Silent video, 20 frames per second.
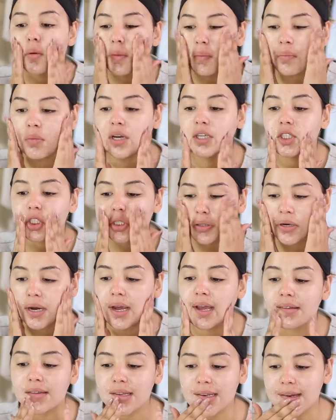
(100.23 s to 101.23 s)

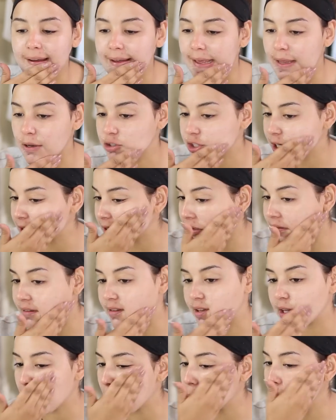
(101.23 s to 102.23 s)
moisturize and hydrate the
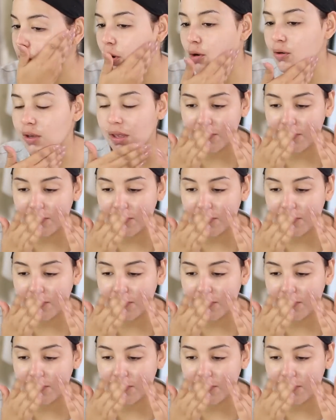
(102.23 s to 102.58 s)
skin while